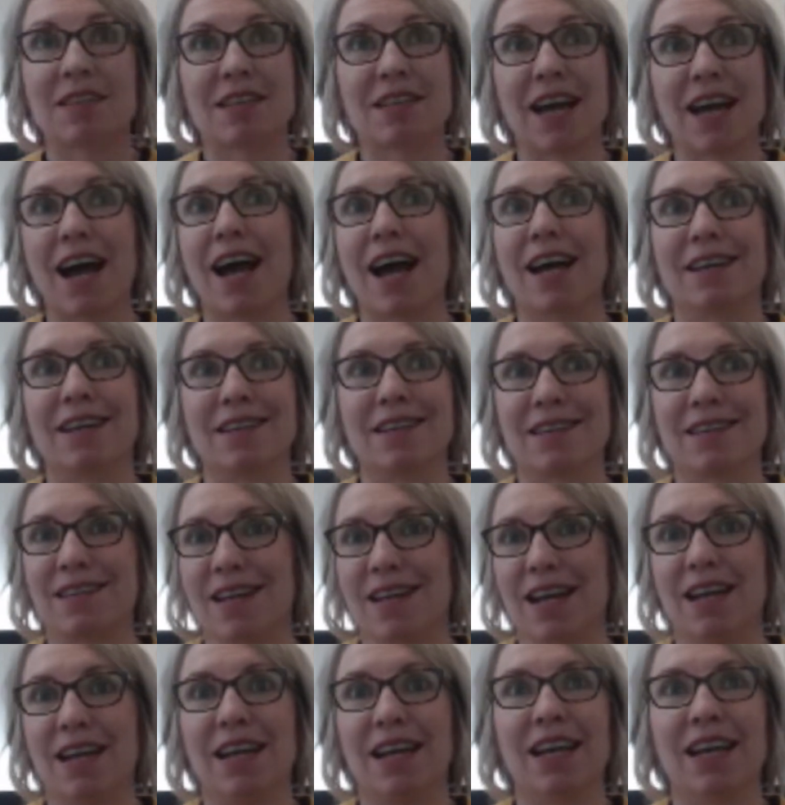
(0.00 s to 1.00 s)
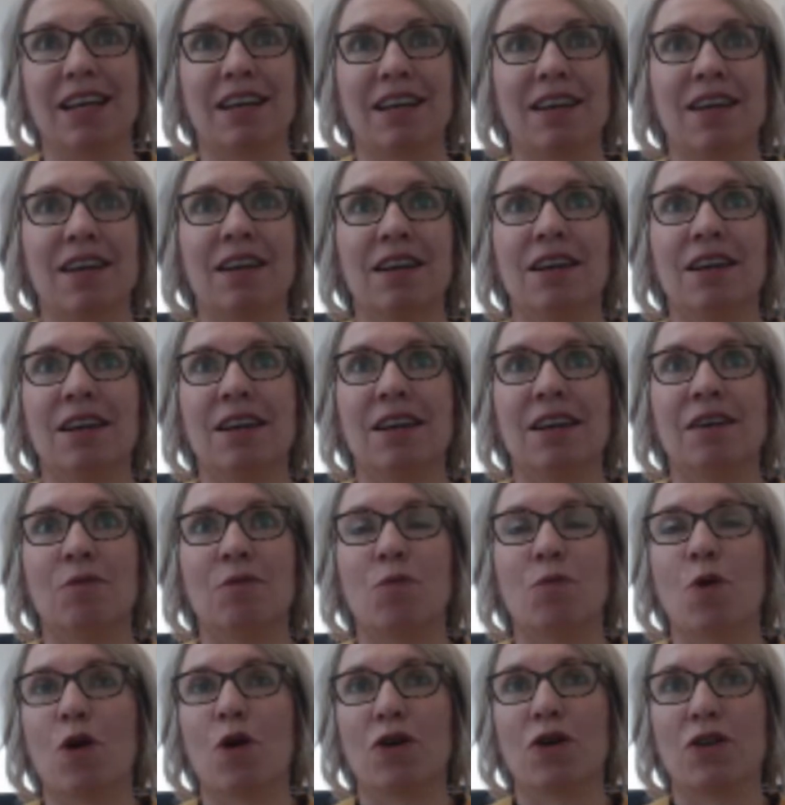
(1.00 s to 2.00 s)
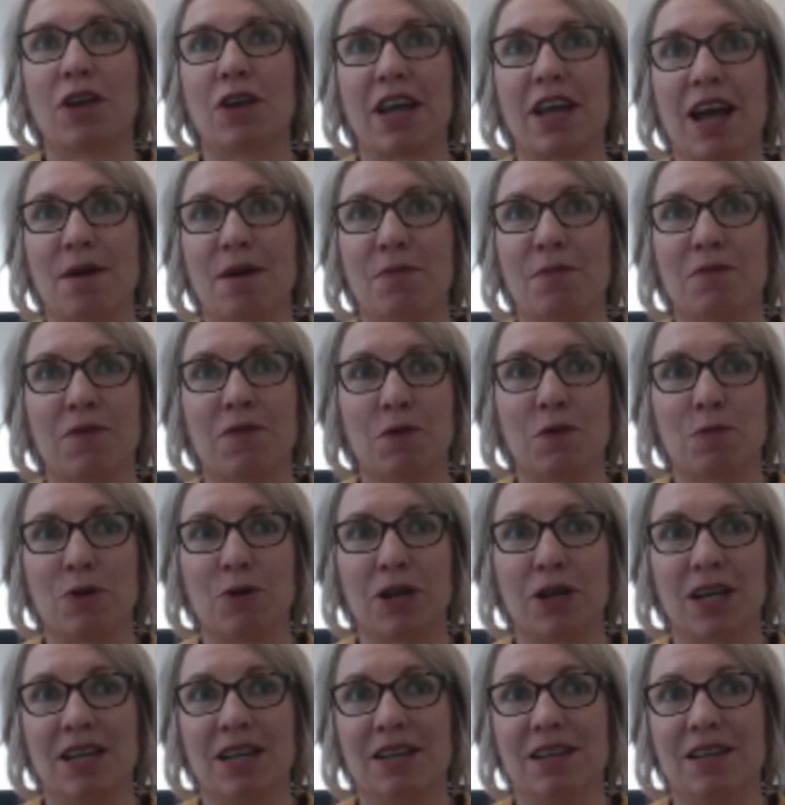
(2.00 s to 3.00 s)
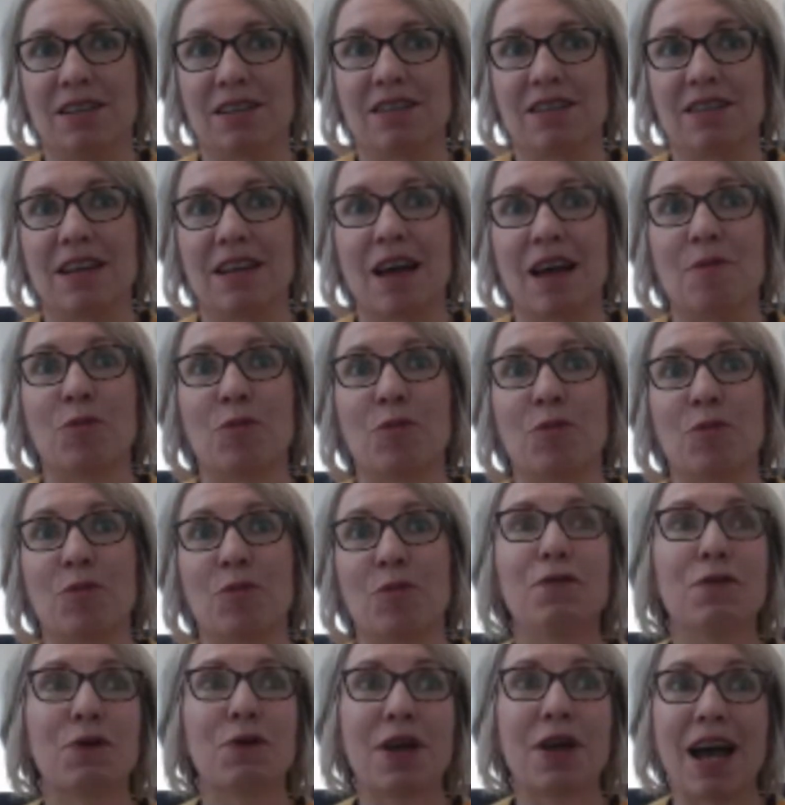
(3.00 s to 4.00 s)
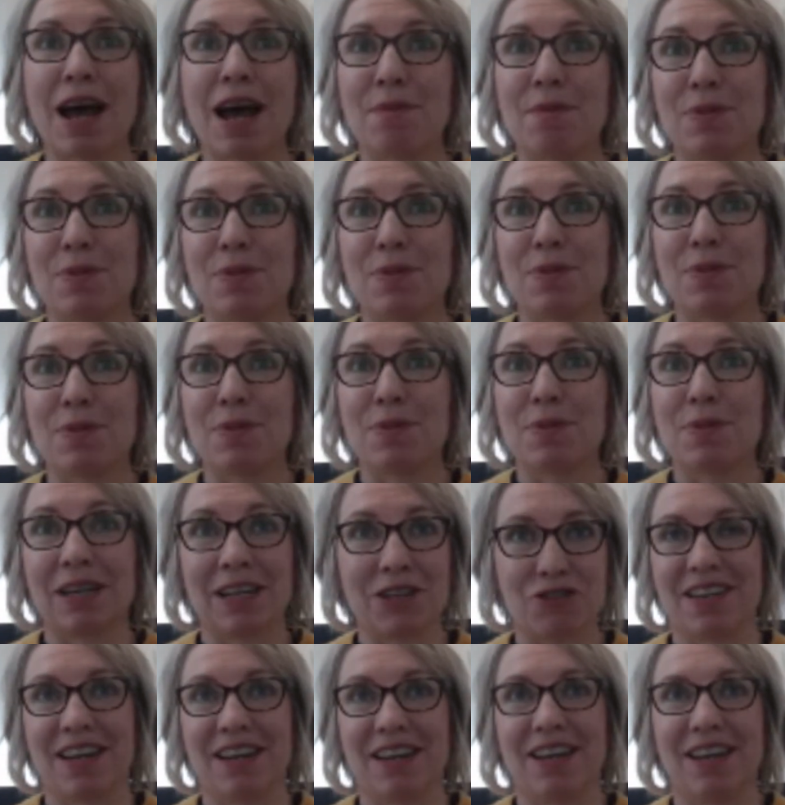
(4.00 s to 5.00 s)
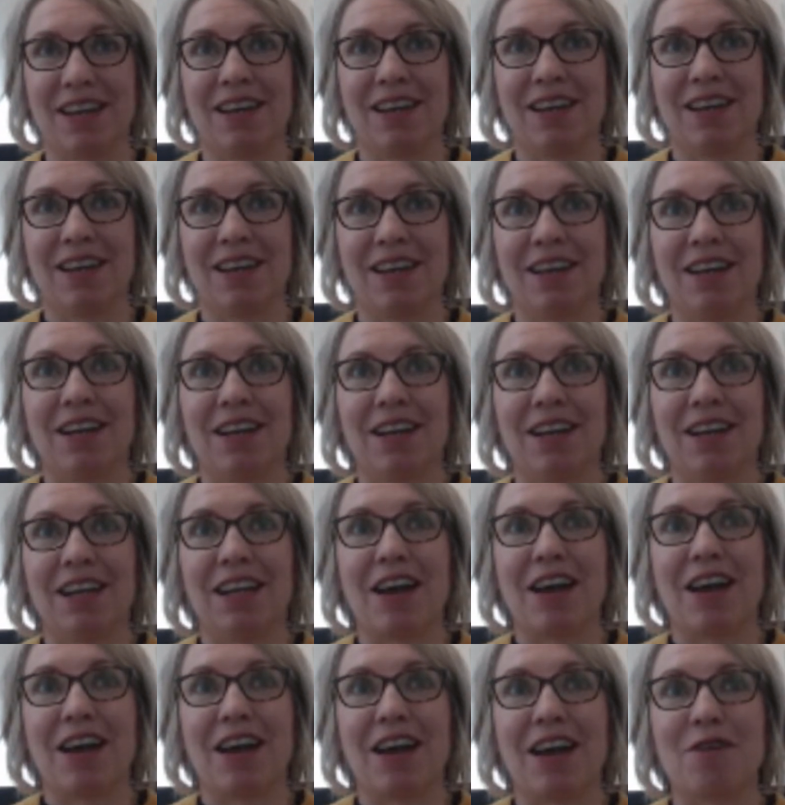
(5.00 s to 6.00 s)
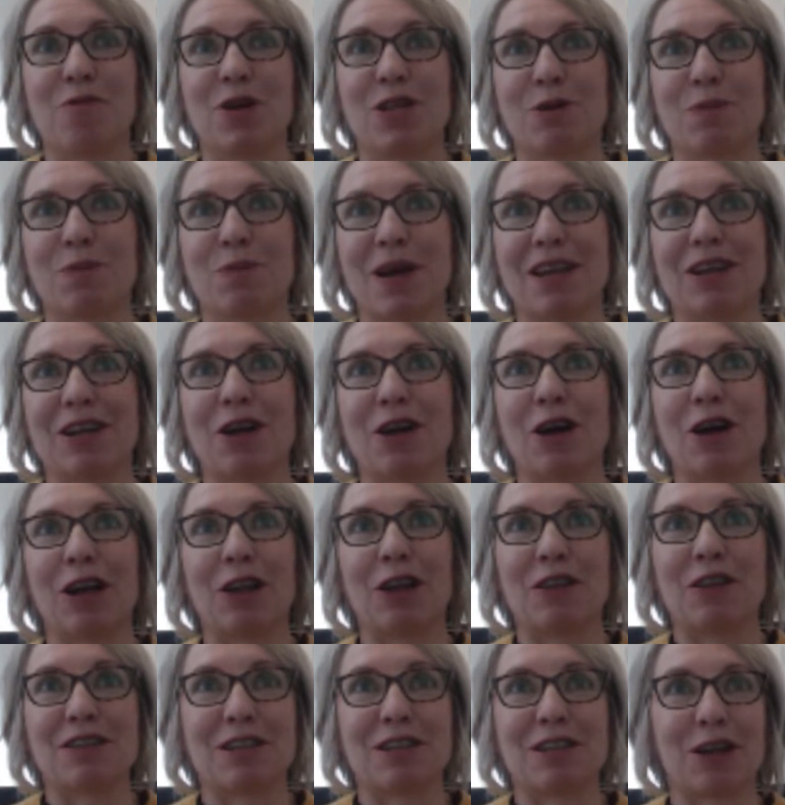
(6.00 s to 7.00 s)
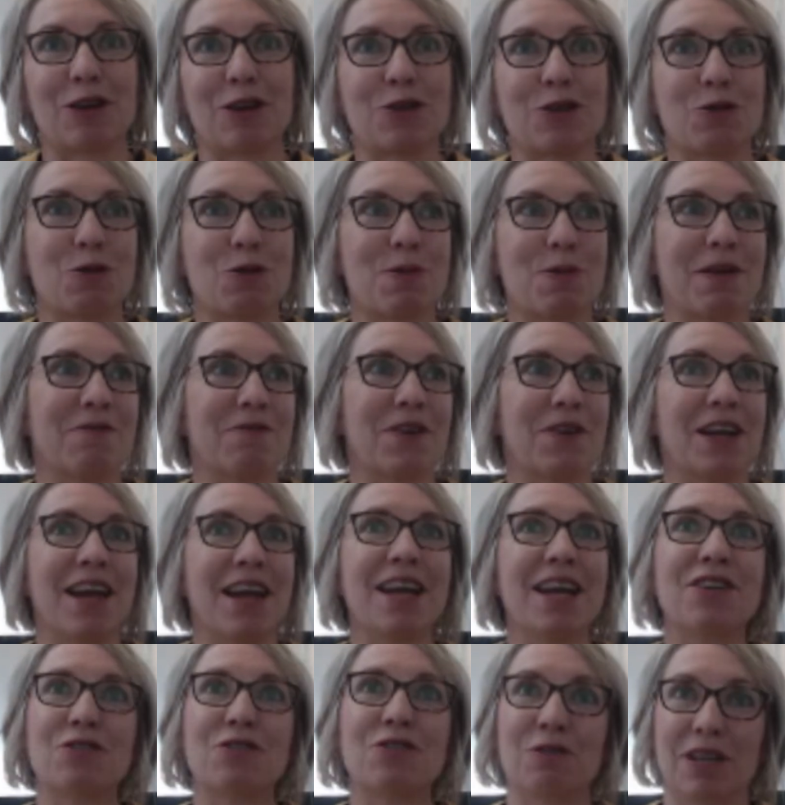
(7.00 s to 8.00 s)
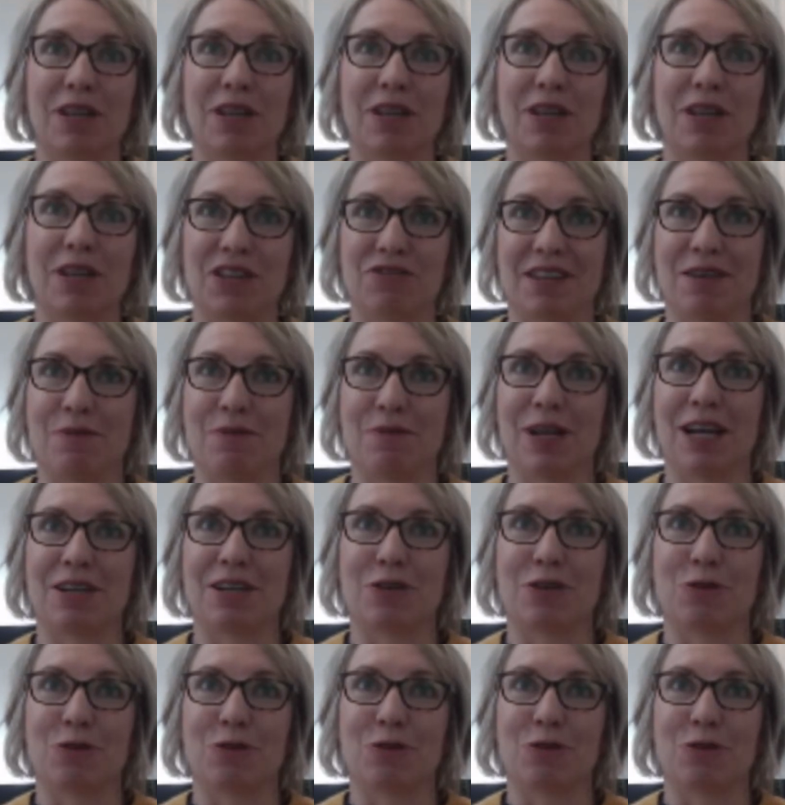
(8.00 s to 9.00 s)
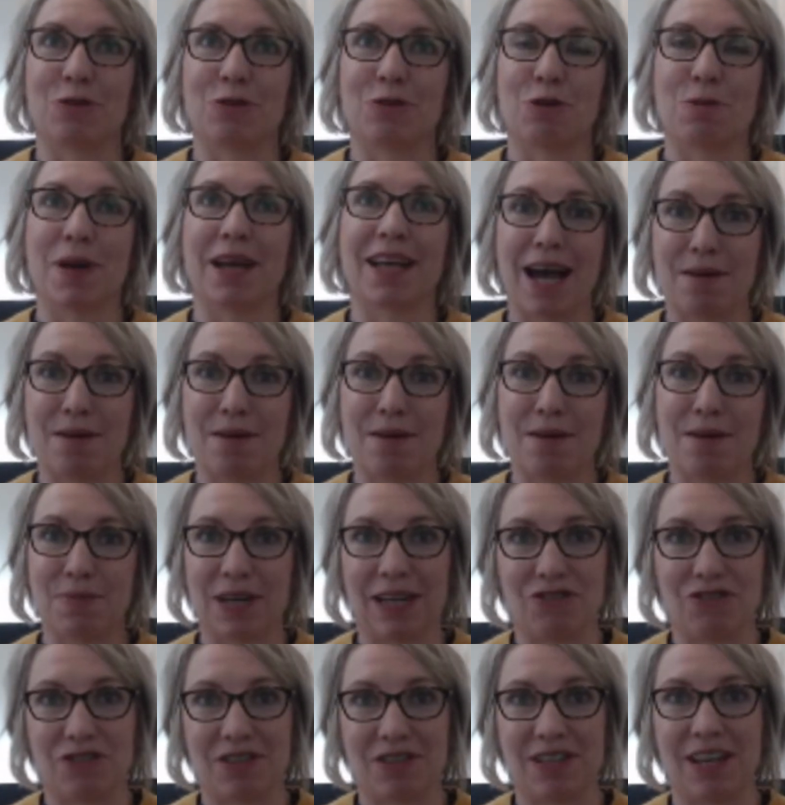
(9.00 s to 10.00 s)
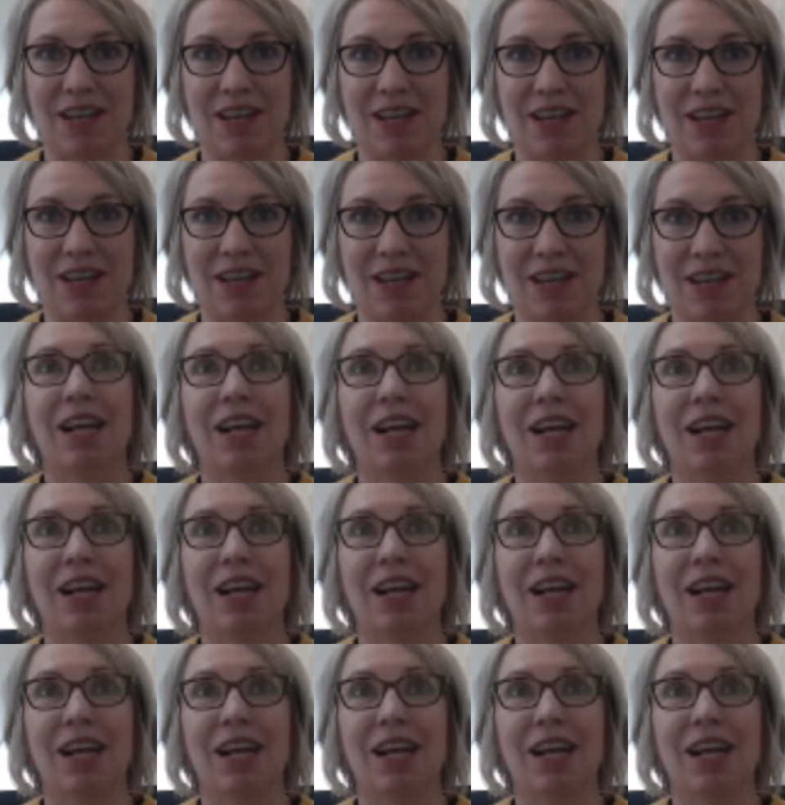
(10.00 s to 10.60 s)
Start understanding what your carbon footprint is. Improve your carbon literacy. Like we talk about, there's a lot of talk about financial literacy. We like to talk about carbon literacy.